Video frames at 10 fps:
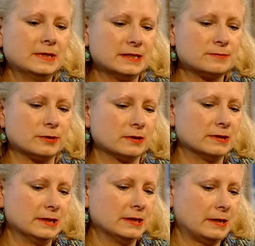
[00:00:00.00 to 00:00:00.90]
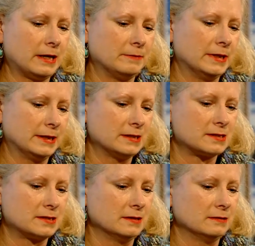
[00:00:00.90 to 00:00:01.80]
It's burned, eh, but it's
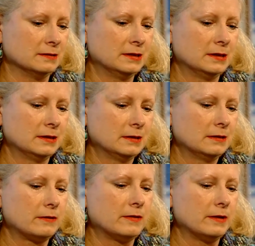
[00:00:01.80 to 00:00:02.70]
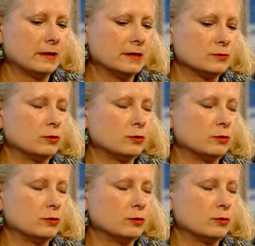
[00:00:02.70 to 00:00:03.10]
still His